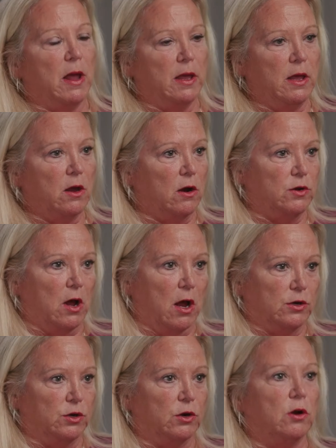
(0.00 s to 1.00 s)
My ER
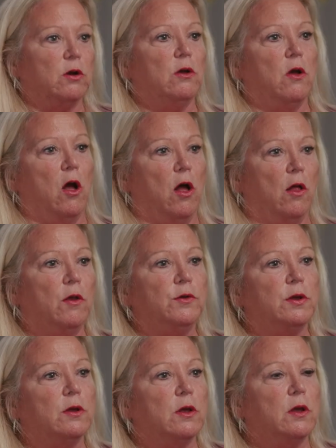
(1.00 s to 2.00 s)
doctor called